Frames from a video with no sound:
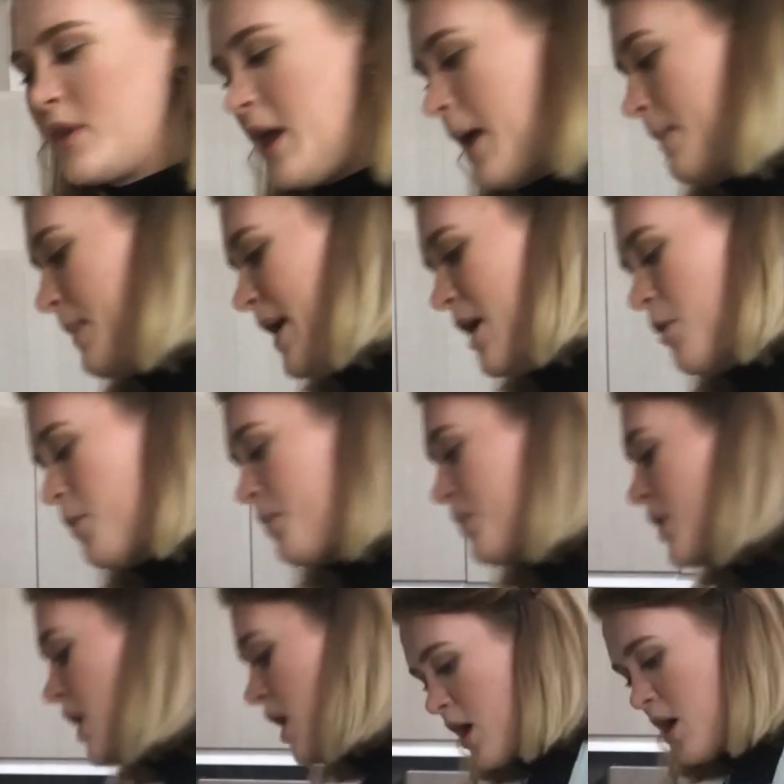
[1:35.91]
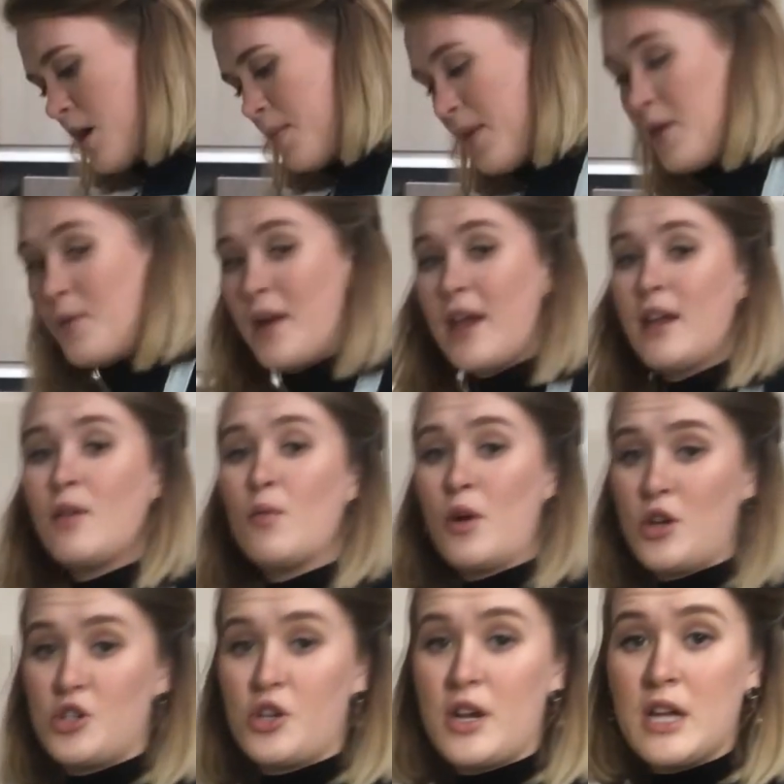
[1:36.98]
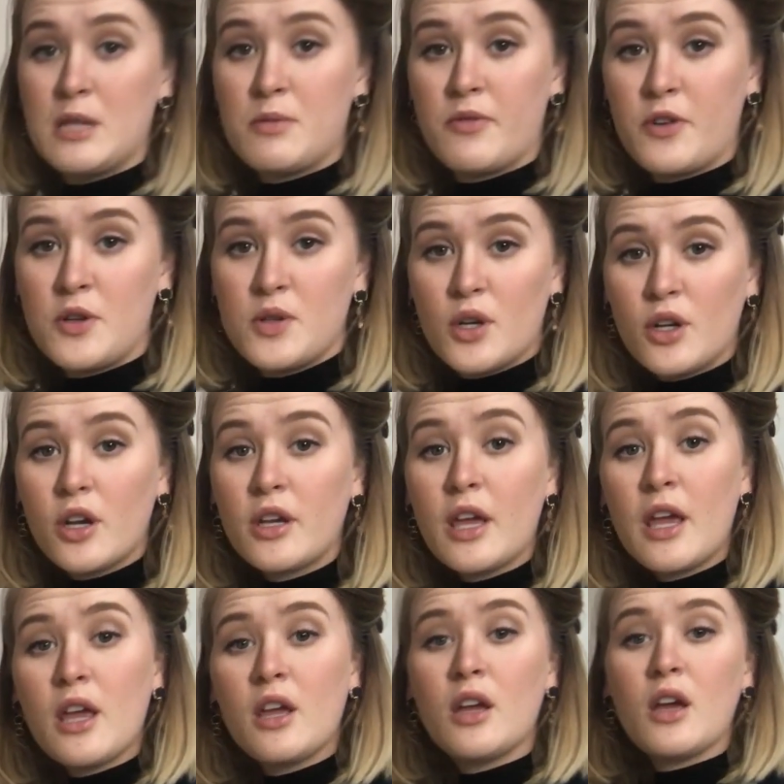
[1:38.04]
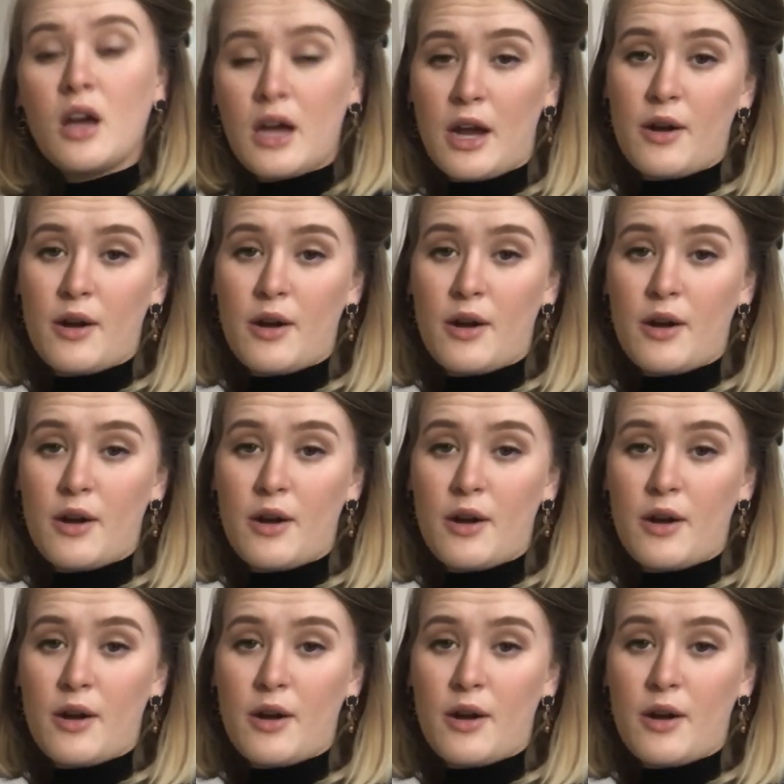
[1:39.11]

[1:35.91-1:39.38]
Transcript: Okay, now. By the way, wash your hands before you start cooking.